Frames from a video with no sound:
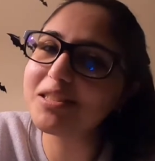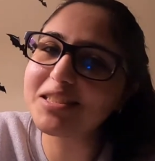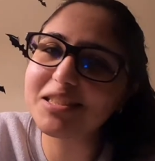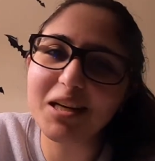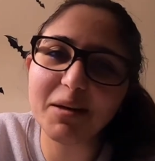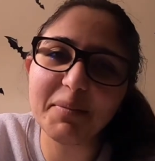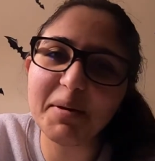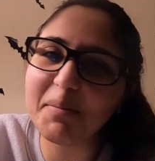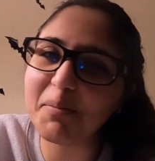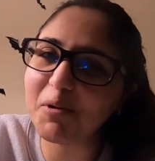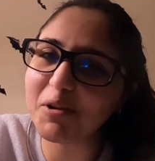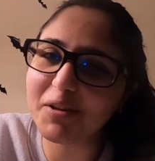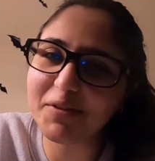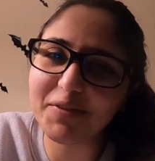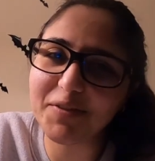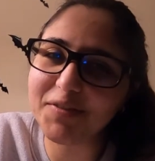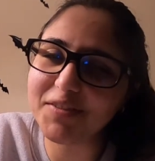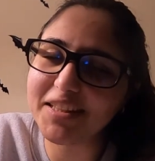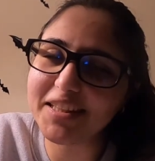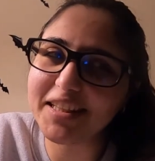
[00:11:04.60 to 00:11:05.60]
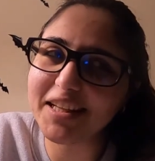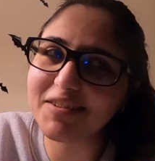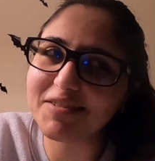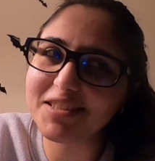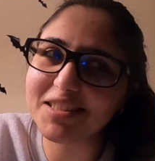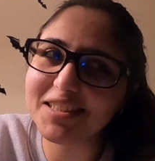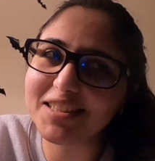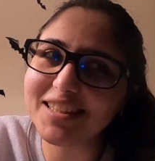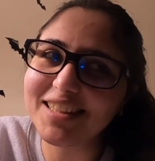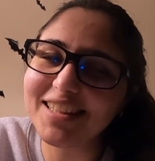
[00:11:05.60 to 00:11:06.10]
it's gonna be more than
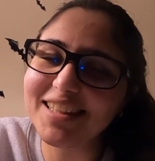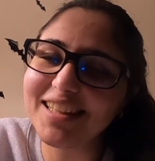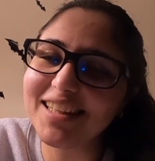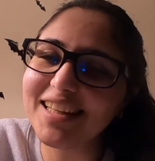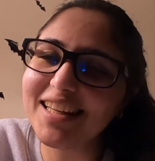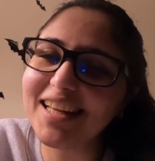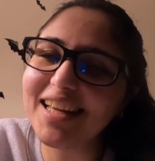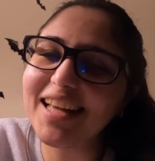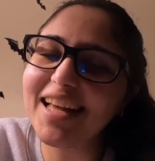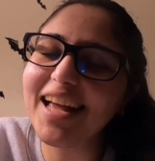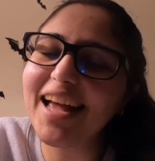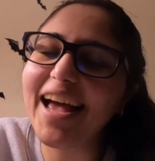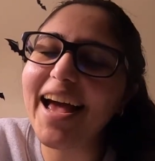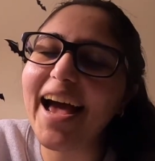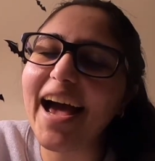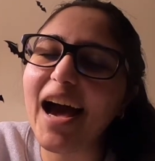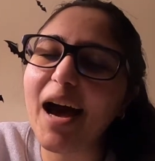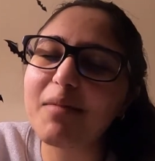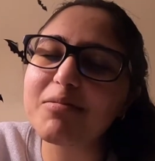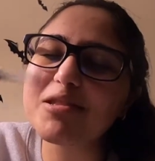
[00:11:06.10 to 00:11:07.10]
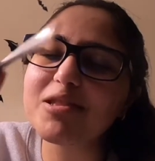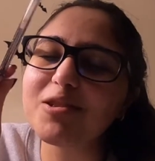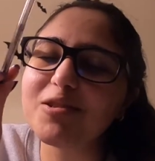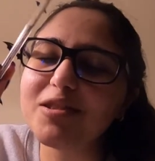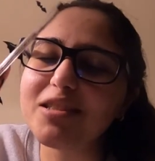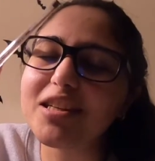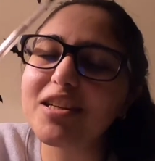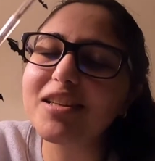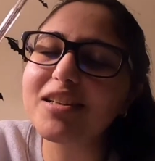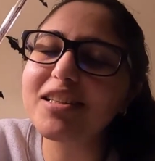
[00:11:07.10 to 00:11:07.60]
15,000.
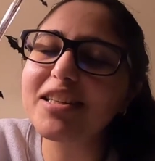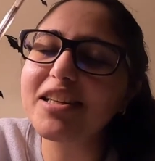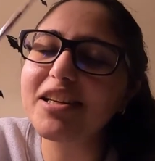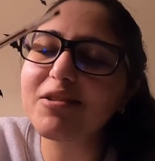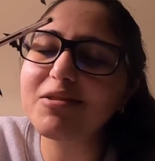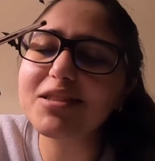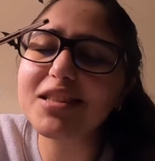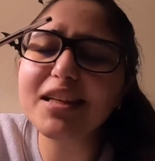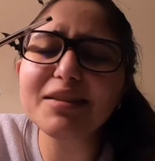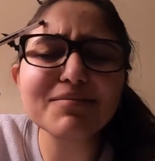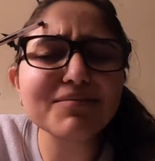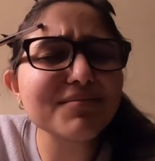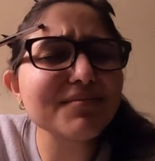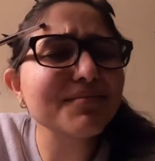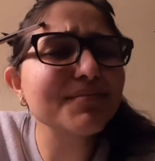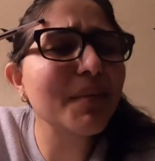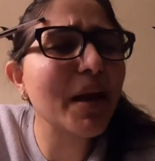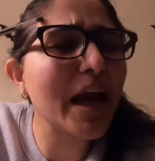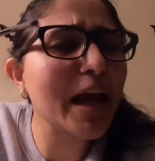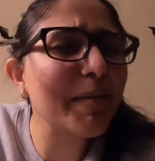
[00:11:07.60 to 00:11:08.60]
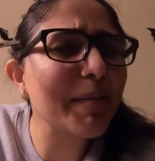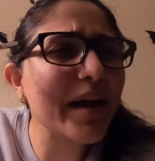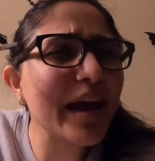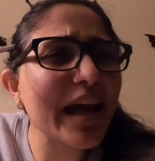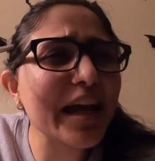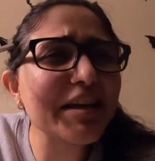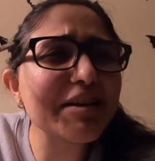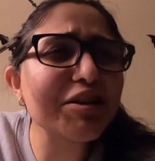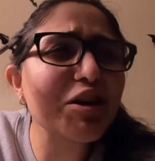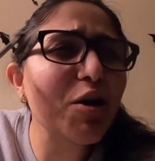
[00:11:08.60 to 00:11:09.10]
Absolutely. Earlier I was like, maybe,
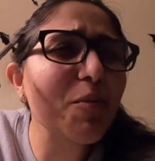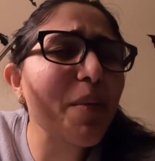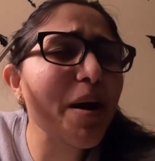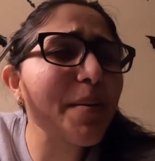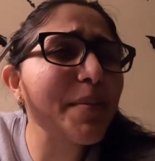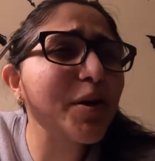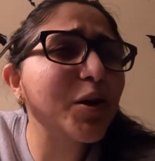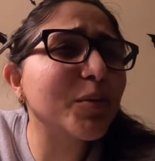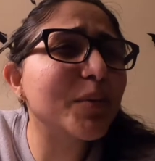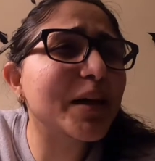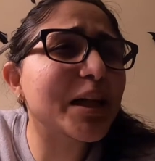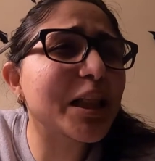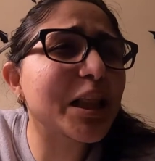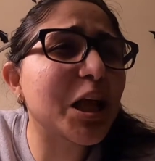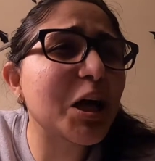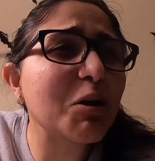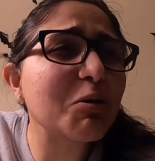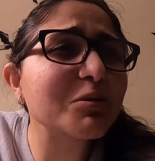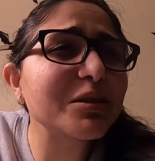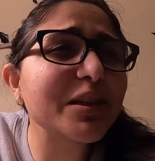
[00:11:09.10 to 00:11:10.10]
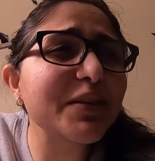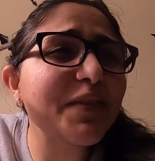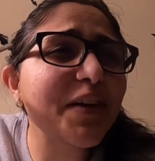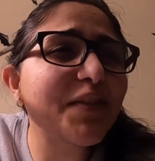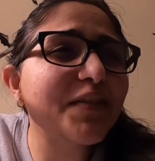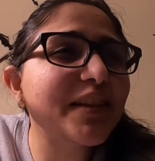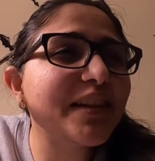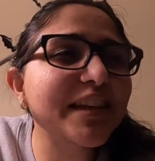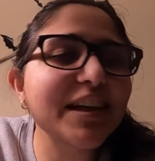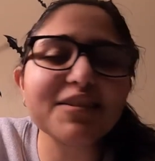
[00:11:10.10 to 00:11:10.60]
you know, maybe it'll be close to
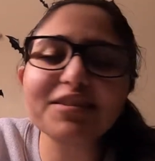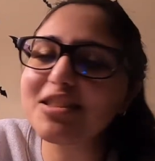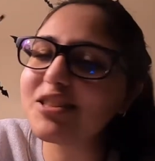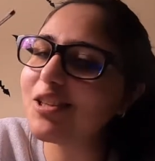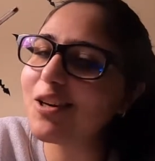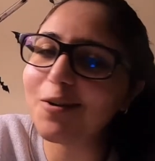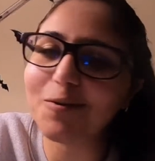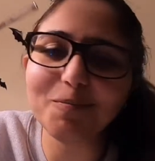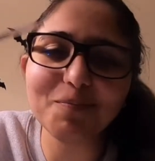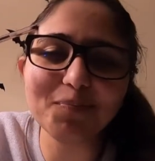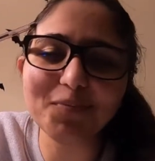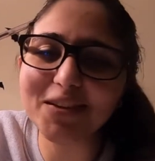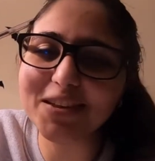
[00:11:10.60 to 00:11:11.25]
15,000. No,